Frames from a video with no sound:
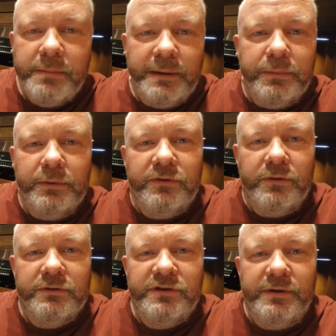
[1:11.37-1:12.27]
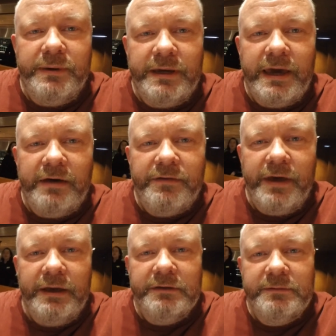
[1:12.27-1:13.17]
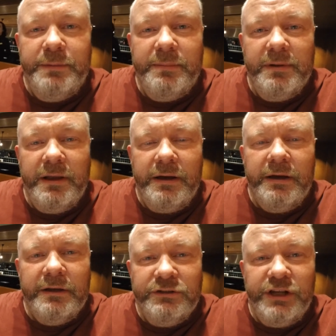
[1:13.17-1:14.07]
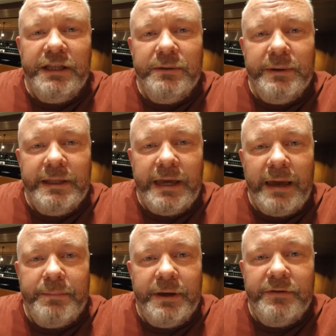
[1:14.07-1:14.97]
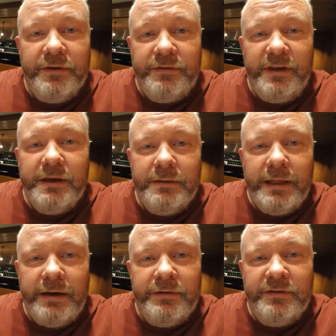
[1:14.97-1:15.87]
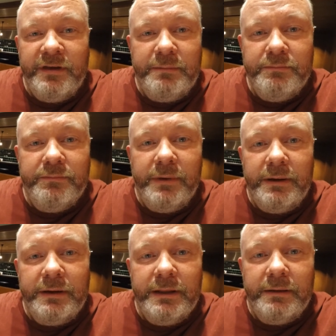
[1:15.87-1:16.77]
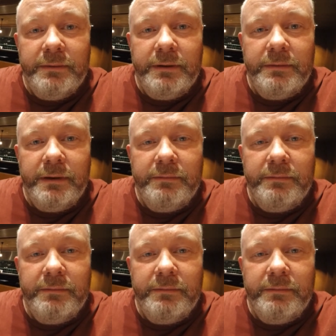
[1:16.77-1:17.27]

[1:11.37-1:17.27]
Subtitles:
People will talk to you in cafes. People are genuinely happy to see you there and seem, you know,